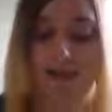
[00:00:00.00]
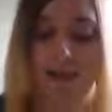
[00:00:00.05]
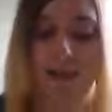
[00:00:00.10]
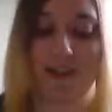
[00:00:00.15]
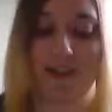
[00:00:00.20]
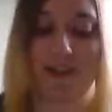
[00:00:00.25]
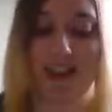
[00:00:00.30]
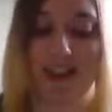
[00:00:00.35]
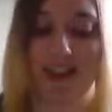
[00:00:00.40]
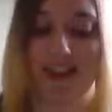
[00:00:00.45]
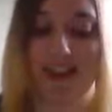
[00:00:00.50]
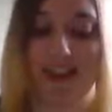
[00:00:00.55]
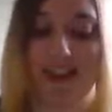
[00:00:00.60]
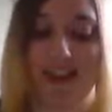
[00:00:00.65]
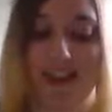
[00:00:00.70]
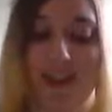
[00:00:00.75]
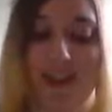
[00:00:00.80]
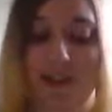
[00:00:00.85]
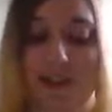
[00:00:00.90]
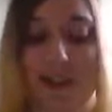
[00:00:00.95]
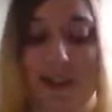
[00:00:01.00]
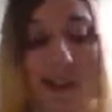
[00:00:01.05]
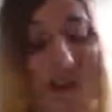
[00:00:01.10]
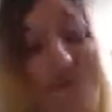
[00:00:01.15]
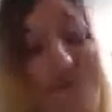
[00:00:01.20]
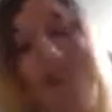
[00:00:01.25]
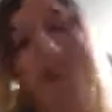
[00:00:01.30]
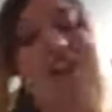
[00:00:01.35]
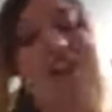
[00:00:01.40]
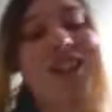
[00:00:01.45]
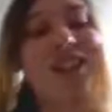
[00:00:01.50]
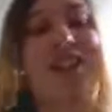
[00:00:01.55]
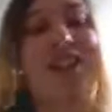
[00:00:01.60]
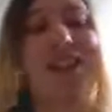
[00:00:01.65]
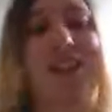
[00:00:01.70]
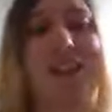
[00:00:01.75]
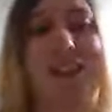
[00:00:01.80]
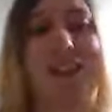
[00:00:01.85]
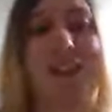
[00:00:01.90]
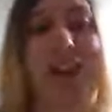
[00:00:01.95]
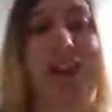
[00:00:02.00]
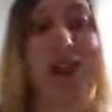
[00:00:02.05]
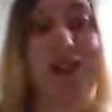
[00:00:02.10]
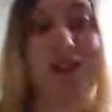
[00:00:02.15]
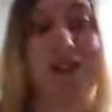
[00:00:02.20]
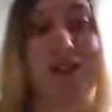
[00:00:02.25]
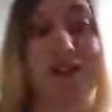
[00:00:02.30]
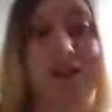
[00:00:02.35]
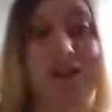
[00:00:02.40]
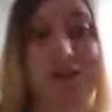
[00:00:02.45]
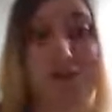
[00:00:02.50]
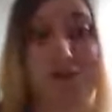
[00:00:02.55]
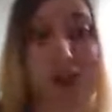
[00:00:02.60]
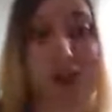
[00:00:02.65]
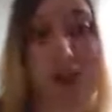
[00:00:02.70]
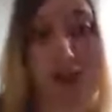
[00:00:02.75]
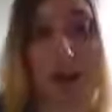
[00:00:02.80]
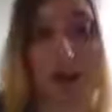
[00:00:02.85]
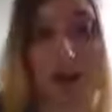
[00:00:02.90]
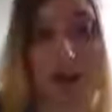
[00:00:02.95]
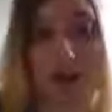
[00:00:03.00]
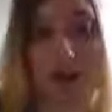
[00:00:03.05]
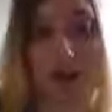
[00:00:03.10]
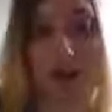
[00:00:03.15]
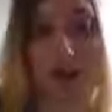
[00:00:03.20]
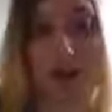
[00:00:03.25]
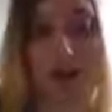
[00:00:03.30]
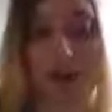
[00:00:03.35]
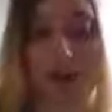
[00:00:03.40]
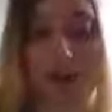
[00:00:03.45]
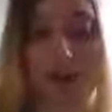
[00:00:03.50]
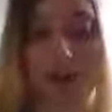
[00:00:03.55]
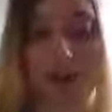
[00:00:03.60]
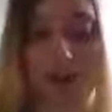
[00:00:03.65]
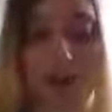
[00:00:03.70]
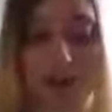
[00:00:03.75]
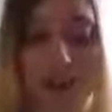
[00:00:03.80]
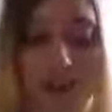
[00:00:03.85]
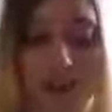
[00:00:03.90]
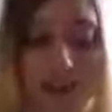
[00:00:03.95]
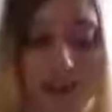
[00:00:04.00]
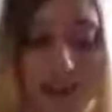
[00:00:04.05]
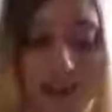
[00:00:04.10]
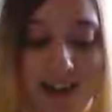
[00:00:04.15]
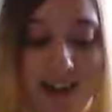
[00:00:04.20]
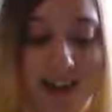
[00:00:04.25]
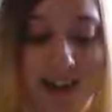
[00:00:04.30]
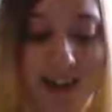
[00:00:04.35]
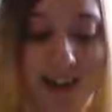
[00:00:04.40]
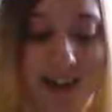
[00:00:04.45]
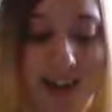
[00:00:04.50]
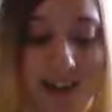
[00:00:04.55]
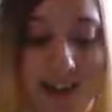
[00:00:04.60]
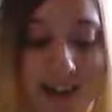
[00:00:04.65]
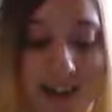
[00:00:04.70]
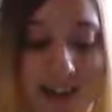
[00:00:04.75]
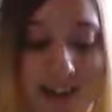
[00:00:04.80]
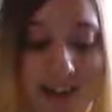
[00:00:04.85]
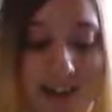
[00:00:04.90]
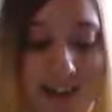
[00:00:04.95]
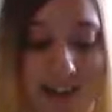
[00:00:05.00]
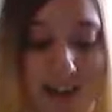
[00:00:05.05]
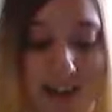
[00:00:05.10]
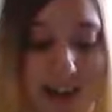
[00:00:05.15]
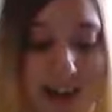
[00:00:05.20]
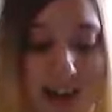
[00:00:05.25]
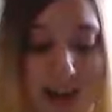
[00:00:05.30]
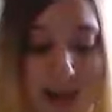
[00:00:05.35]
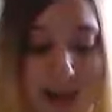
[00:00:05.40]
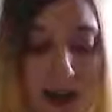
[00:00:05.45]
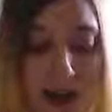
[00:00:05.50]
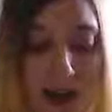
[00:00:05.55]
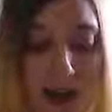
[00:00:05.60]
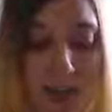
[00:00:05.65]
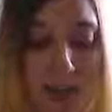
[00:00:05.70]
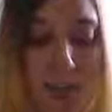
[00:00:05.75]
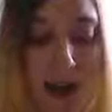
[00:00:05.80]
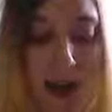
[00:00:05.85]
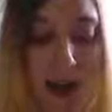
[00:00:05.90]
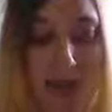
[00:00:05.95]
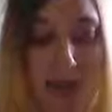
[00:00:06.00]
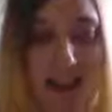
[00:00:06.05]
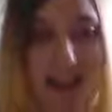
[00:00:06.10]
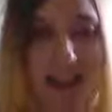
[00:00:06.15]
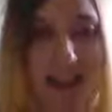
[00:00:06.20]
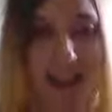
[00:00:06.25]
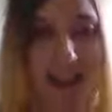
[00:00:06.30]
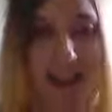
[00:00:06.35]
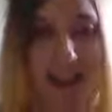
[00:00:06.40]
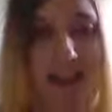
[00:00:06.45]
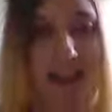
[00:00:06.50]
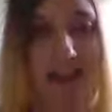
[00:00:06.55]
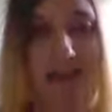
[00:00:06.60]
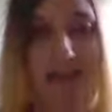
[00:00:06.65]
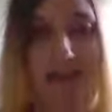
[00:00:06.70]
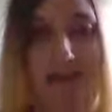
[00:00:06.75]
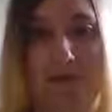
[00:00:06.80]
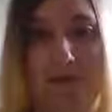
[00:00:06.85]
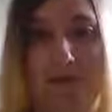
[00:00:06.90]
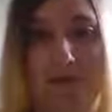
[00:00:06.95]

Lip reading: But once it evolved, the stats went up even more when it became a Barraxin